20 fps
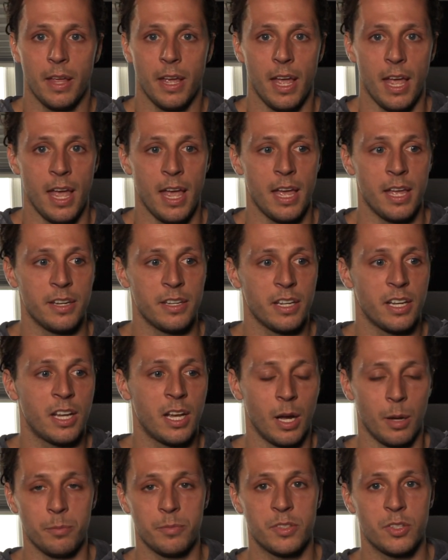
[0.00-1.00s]
and
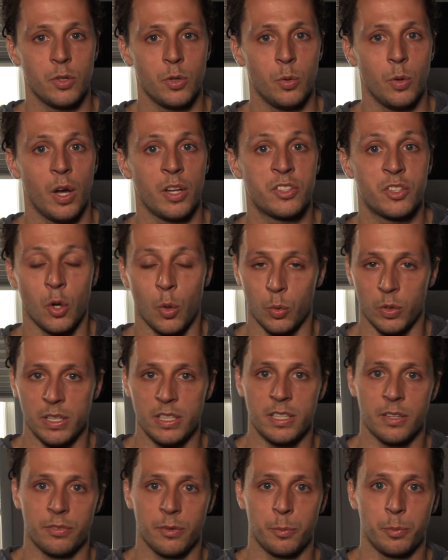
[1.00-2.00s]
come to a totally
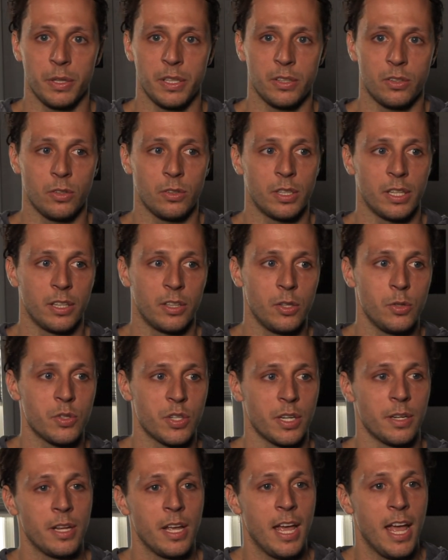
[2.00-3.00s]
different political conclusion.